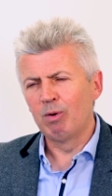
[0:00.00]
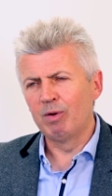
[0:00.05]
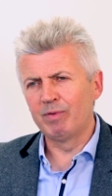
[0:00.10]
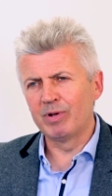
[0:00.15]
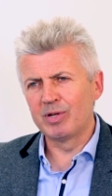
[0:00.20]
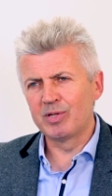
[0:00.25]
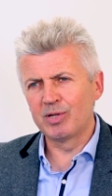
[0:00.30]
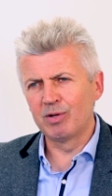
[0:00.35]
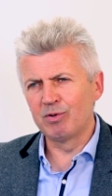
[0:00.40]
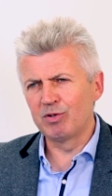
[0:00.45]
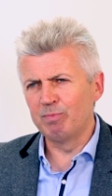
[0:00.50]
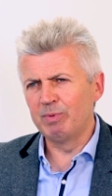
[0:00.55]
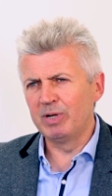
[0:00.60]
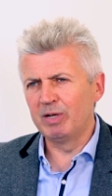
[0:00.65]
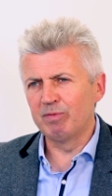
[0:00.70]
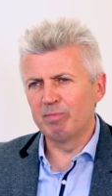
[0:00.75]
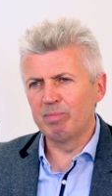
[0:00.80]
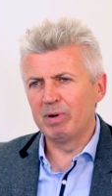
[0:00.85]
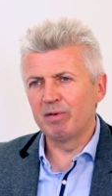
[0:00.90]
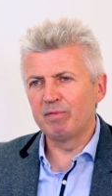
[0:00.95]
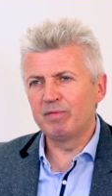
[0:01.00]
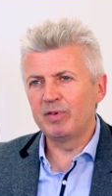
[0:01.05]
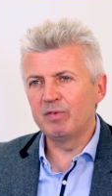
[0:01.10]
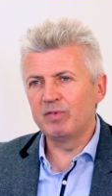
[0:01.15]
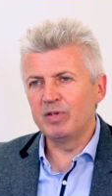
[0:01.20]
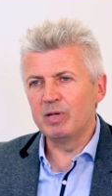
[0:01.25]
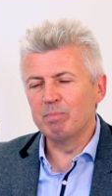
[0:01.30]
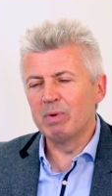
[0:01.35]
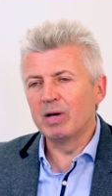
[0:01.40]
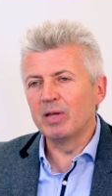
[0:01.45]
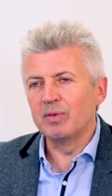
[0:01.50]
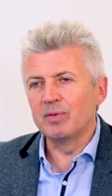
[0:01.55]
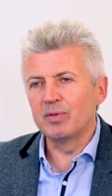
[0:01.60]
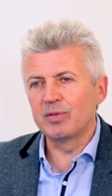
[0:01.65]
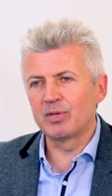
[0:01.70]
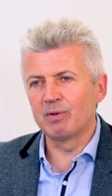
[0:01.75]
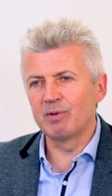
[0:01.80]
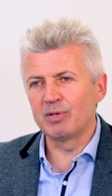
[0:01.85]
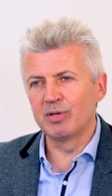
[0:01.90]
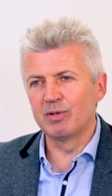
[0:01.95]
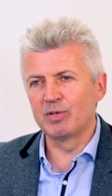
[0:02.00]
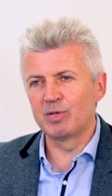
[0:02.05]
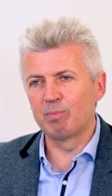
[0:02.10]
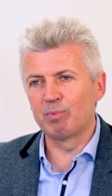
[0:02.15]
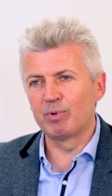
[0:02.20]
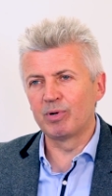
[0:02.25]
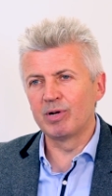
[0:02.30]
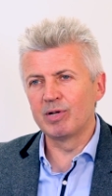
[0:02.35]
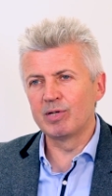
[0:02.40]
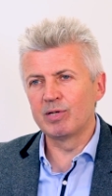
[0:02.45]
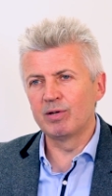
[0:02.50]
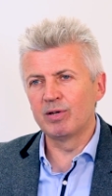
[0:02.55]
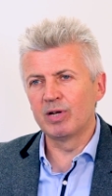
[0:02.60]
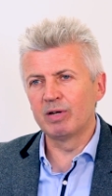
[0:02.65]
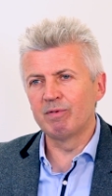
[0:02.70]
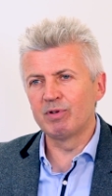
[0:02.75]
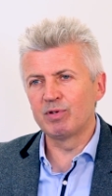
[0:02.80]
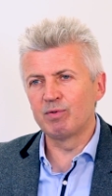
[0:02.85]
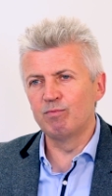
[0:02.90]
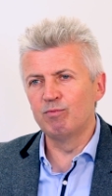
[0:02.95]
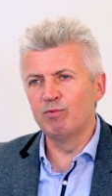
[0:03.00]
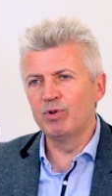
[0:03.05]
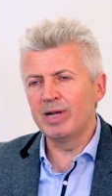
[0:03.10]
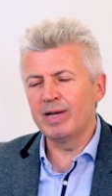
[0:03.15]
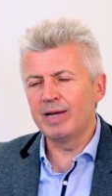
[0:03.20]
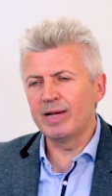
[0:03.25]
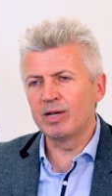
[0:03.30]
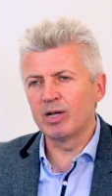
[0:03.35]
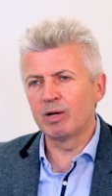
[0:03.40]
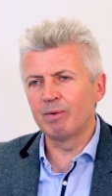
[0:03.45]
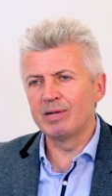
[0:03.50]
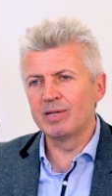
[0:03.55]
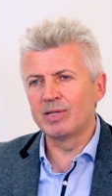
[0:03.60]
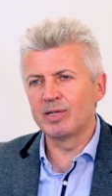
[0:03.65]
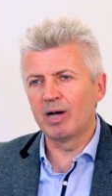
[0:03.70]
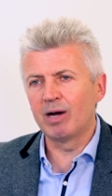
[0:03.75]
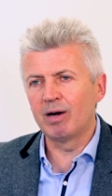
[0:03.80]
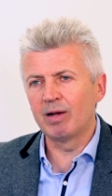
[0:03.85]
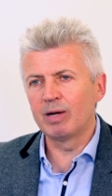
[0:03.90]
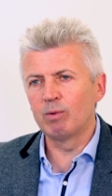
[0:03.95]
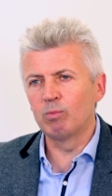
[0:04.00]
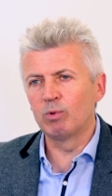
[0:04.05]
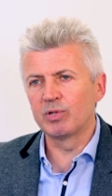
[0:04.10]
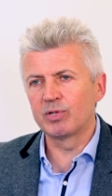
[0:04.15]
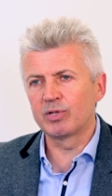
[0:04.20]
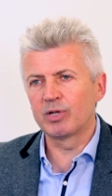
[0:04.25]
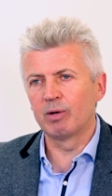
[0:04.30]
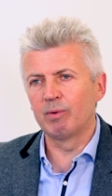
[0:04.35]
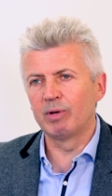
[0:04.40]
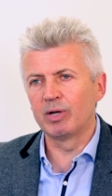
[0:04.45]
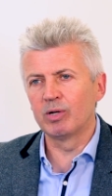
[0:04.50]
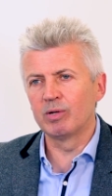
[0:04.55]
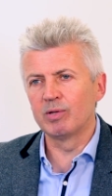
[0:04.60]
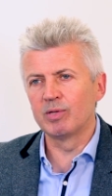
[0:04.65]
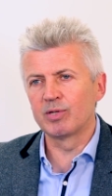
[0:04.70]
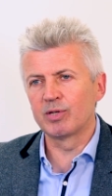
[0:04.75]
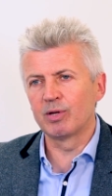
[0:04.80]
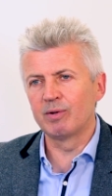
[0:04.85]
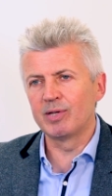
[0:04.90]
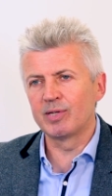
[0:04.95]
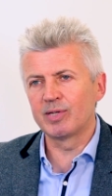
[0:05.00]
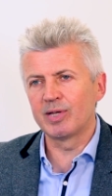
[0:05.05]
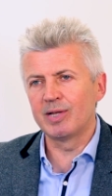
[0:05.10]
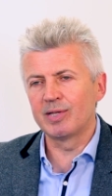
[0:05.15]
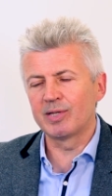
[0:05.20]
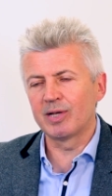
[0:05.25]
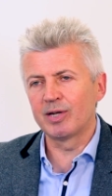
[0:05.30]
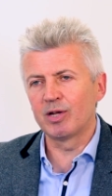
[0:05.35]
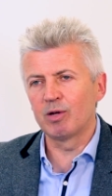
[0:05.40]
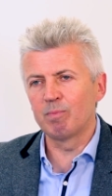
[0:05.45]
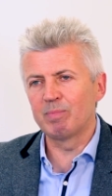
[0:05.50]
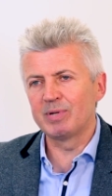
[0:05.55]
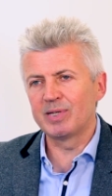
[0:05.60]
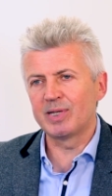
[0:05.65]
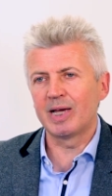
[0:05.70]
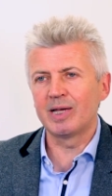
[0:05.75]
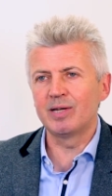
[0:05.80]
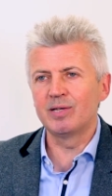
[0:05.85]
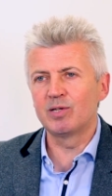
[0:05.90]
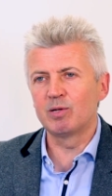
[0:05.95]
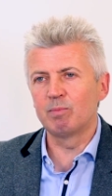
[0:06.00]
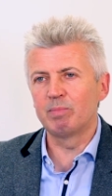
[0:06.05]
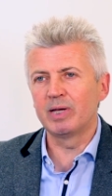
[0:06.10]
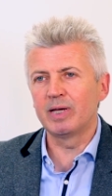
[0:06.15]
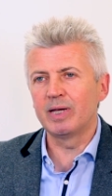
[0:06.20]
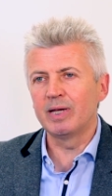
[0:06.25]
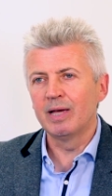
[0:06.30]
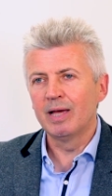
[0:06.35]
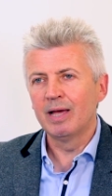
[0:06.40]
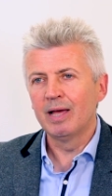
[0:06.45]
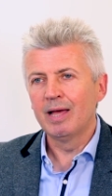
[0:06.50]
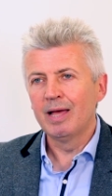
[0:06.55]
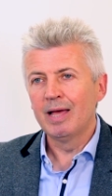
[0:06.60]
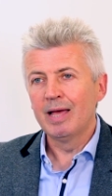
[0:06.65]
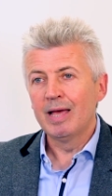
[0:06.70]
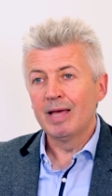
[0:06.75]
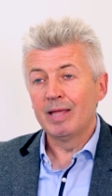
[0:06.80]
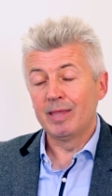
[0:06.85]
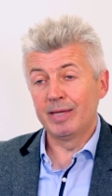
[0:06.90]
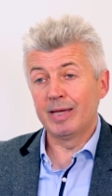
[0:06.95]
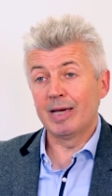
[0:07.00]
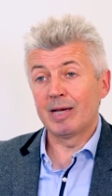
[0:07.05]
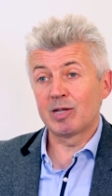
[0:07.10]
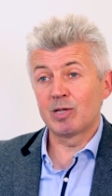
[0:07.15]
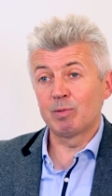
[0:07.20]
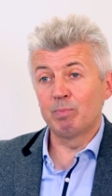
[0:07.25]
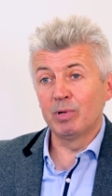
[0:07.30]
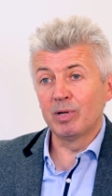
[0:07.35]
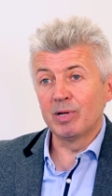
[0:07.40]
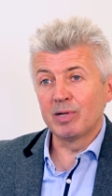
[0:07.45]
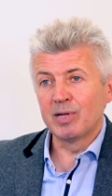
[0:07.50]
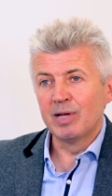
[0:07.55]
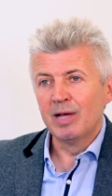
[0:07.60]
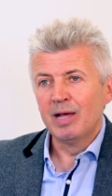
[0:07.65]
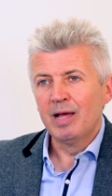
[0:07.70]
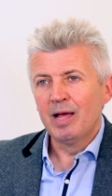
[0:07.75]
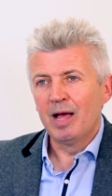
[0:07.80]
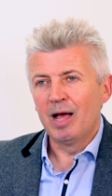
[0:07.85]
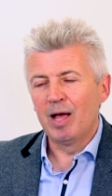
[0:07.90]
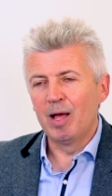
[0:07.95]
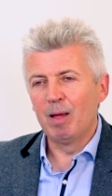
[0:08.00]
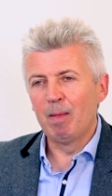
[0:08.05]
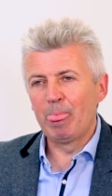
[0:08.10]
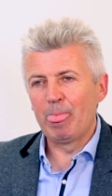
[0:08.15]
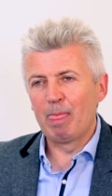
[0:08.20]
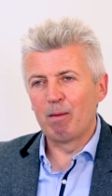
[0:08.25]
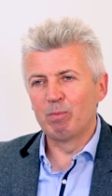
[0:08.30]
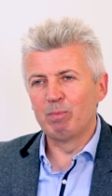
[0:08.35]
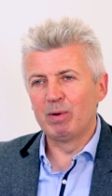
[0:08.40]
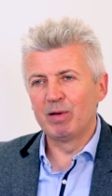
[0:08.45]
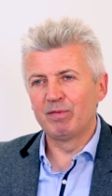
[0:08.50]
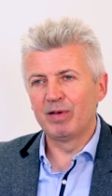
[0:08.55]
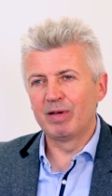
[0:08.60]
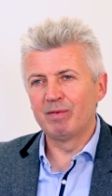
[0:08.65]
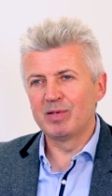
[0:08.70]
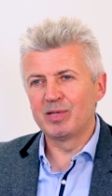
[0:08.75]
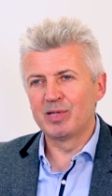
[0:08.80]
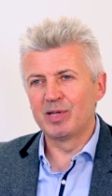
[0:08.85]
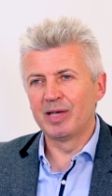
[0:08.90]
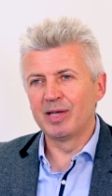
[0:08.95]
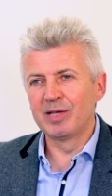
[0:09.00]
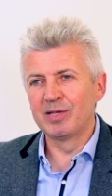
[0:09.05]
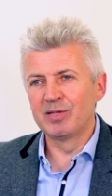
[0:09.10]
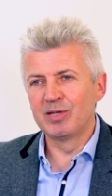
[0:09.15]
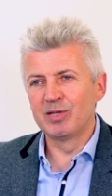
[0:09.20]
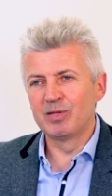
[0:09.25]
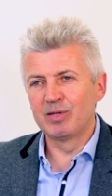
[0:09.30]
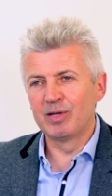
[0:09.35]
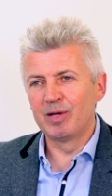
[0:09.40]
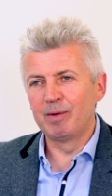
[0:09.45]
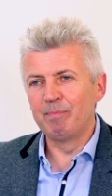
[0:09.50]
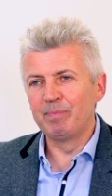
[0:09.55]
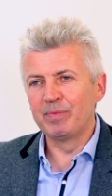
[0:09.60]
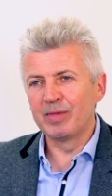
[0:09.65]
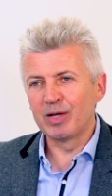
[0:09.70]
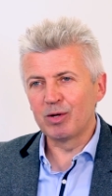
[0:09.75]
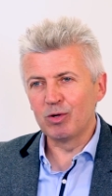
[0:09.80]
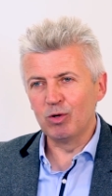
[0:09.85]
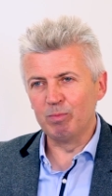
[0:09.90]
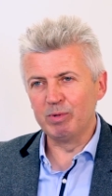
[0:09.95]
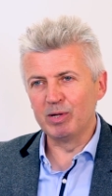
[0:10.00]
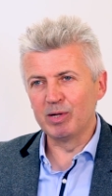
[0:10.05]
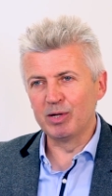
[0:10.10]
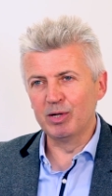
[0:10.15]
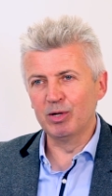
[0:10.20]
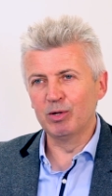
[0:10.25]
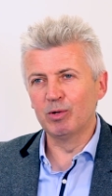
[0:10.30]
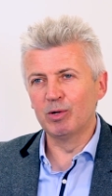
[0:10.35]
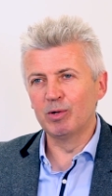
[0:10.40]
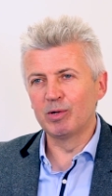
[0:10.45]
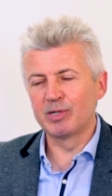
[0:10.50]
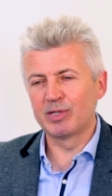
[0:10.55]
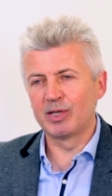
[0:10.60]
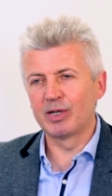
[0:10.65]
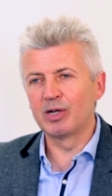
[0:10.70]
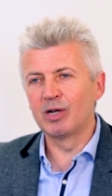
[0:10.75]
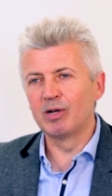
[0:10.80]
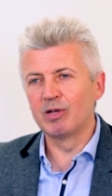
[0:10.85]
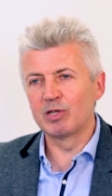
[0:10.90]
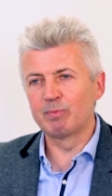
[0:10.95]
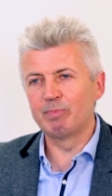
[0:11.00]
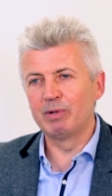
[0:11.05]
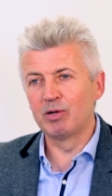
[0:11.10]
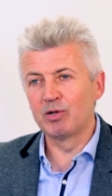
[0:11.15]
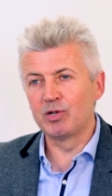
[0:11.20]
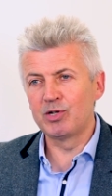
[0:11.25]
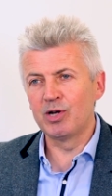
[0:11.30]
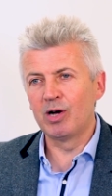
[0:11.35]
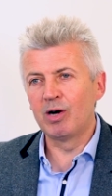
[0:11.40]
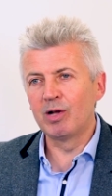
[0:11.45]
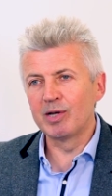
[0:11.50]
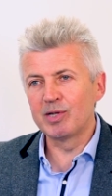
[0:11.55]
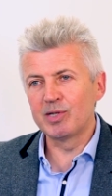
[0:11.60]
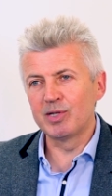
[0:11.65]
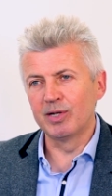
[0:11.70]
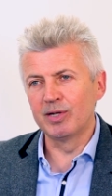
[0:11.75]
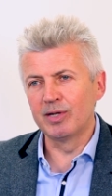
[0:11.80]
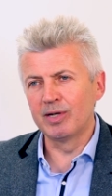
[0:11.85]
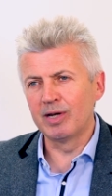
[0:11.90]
We've had social media for about 50 months, so it's no surprise that none of us really know entirely what's going on. So in a sense, I don't pretend to be the expert. Um, my favourite sayings is um, they call me a guru because they can't spell charlatan.